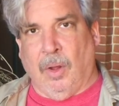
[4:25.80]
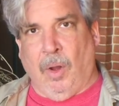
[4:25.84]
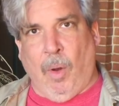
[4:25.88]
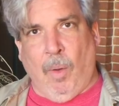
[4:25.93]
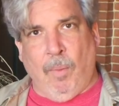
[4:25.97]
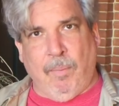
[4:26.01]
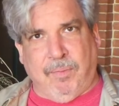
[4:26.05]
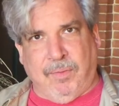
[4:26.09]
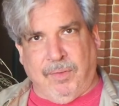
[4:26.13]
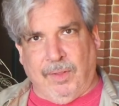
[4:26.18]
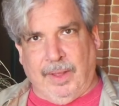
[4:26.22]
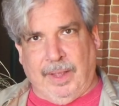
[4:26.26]

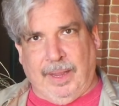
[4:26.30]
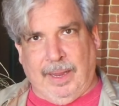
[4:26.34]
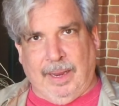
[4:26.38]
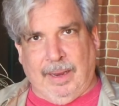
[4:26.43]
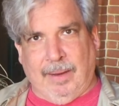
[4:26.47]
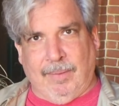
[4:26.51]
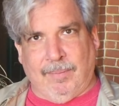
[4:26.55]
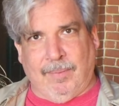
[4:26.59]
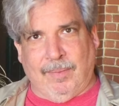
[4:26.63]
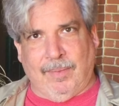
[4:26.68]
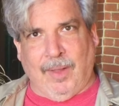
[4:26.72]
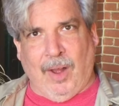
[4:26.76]

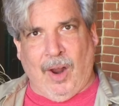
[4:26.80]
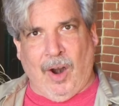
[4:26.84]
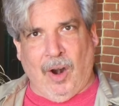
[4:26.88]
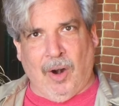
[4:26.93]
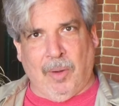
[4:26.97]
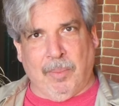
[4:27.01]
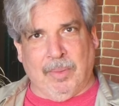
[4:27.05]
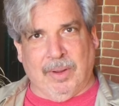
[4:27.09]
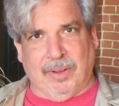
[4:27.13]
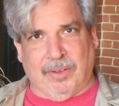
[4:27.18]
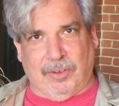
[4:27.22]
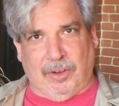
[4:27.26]
hopefully
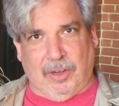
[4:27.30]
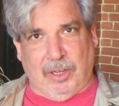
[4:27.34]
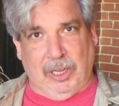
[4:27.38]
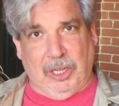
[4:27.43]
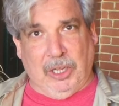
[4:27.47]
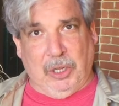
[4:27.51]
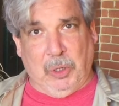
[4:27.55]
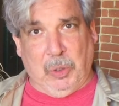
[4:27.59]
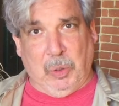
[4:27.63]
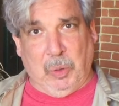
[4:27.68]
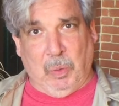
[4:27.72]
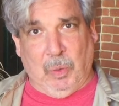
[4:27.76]
harmless
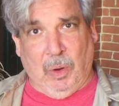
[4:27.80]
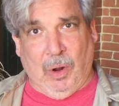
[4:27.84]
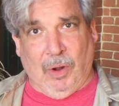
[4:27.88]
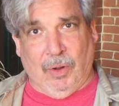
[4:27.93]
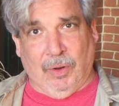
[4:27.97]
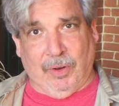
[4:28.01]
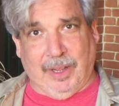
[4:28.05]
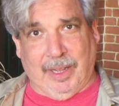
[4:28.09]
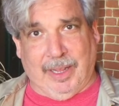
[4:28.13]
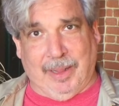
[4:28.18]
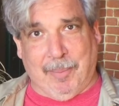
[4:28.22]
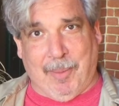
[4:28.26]
glue
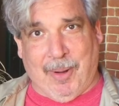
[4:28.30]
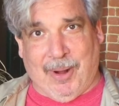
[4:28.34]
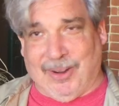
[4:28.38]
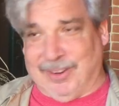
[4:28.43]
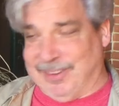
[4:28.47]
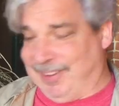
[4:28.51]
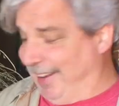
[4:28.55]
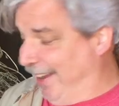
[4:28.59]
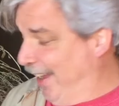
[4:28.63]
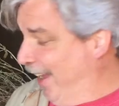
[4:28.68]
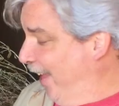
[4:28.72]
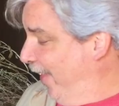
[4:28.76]
holding them
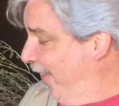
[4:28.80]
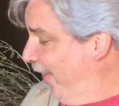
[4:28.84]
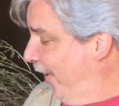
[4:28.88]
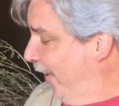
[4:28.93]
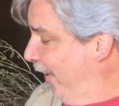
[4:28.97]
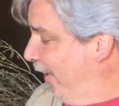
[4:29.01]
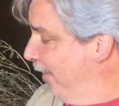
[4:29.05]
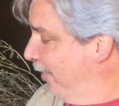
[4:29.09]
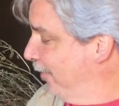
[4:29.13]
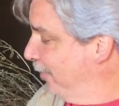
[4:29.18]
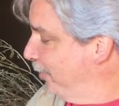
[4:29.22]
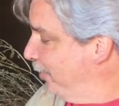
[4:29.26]
all
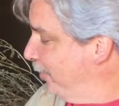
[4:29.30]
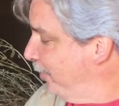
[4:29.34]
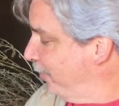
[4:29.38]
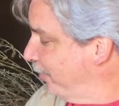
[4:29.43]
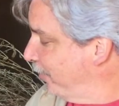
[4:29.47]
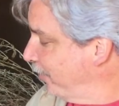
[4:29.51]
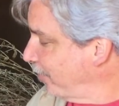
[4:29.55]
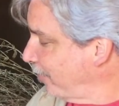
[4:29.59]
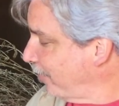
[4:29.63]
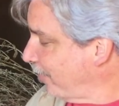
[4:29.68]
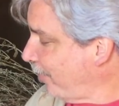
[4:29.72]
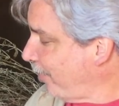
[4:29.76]
together.
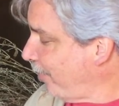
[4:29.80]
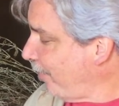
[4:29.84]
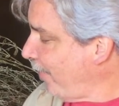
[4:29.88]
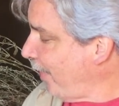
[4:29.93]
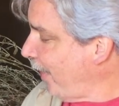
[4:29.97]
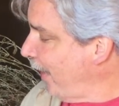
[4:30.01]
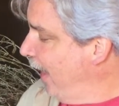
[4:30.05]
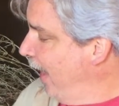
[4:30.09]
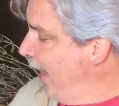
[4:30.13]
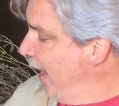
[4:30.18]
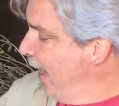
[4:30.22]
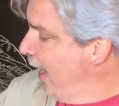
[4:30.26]

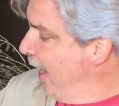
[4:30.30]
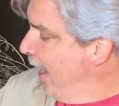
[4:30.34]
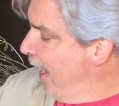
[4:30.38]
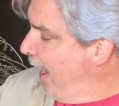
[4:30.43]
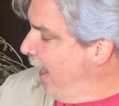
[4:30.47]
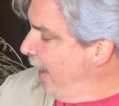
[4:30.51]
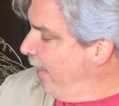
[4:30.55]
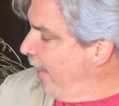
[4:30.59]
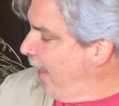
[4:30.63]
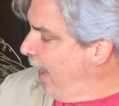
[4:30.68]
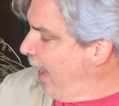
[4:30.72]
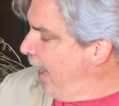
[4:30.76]

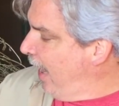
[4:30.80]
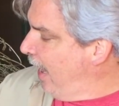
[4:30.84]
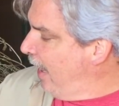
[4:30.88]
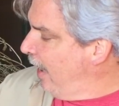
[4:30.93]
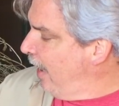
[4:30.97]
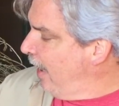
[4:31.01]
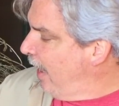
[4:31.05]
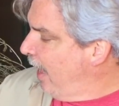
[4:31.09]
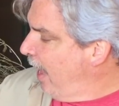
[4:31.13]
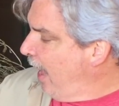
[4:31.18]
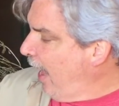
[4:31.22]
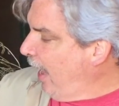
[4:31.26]
And
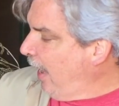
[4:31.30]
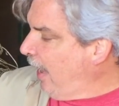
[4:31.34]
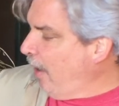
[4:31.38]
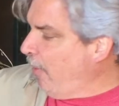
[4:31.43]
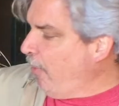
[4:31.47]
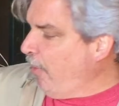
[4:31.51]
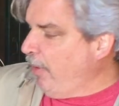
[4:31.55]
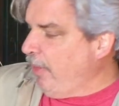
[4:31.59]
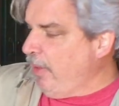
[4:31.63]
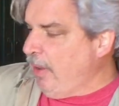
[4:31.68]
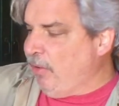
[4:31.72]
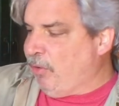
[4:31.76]
then I
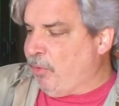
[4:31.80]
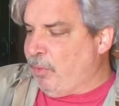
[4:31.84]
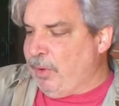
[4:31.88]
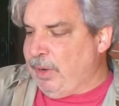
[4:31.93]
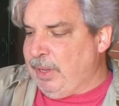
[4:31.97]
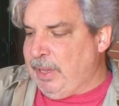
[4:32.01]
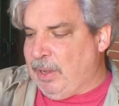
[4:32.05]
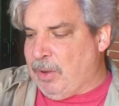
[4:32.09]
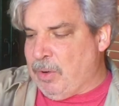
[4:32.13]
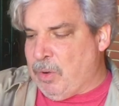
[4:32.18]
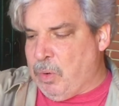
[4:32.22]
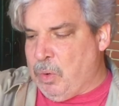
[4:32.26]
got one of these
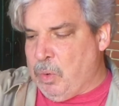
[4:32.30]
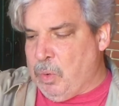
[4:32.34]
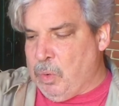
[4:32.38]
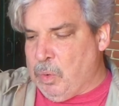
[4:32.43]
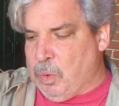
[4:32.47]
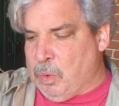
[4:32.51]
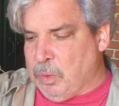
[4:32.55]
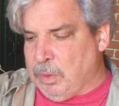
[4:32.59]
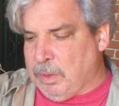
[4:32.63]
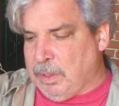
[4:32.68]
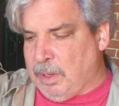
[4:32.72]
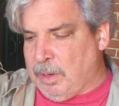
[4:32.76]
really
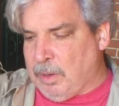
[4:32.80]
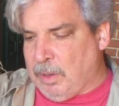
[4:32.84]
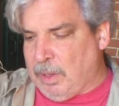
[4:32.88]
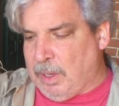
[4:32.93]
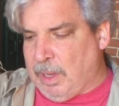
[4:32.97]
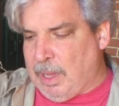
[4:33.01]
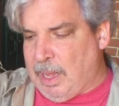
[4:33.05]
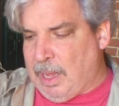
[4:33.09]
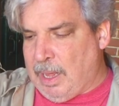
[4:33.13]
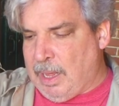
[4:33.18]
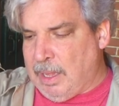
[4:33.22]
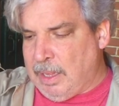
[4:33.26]
cool
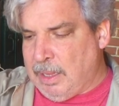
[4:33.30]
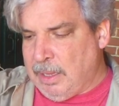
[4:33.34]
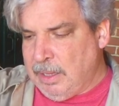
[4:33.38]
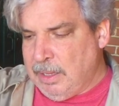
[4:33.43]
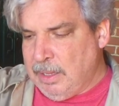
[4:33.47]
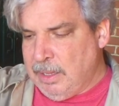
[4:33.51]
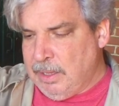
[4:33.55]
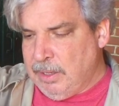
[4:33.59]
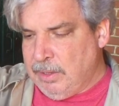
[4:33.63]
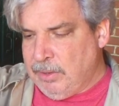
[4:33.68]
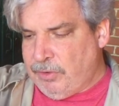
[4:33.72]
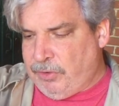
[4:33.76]
little uh,
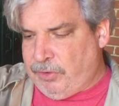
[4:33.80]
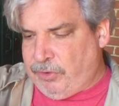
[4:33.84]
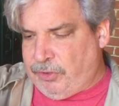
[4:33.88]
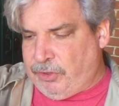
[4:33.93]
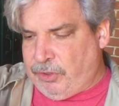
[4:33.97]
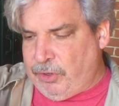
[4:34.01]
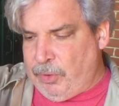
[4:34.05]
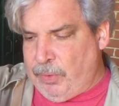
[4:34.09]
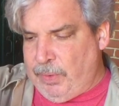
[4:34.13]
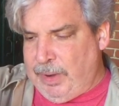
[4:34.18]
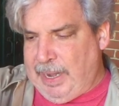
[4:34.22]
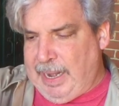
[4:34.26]

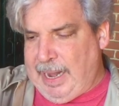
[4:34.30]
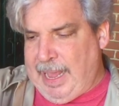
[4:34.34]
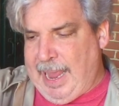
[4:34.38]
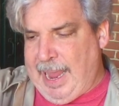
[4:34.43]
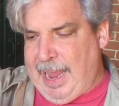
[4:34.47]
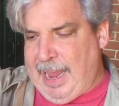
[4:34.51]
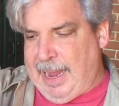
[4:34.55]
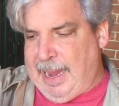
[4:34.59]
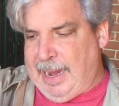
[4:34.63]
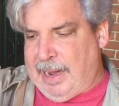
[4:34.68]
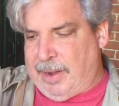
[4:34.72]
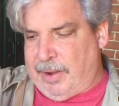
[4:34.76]
suet
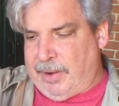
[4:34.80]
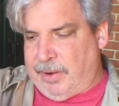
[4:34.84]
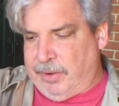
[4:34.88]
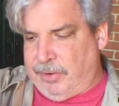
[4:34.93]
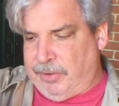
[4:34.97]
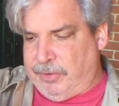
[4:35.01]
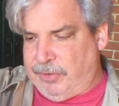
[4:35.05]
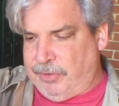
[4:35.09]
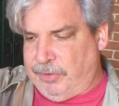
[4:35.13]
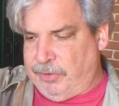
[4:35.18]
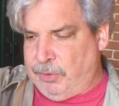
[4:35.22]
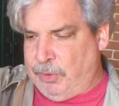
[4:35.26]

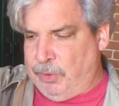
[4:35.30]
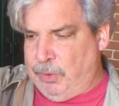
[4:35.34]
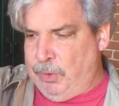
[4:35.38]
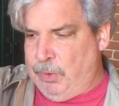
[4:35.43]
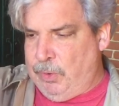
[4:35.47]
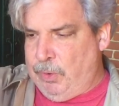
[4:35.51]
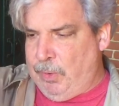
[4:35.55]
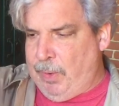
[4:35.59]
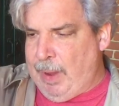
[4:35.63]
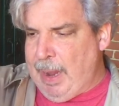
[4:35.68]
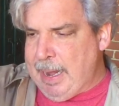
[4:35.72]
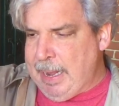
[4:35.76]
hangers.
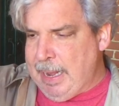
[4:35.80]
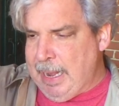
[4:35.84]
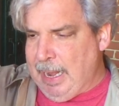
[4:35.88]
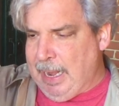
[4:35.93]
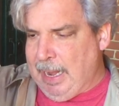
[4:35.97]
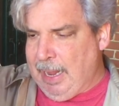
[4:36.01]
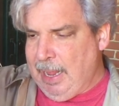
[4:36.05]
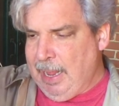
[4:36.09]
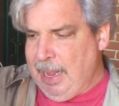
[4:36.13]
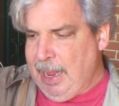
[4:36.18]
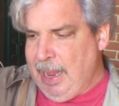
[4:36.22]
Suet!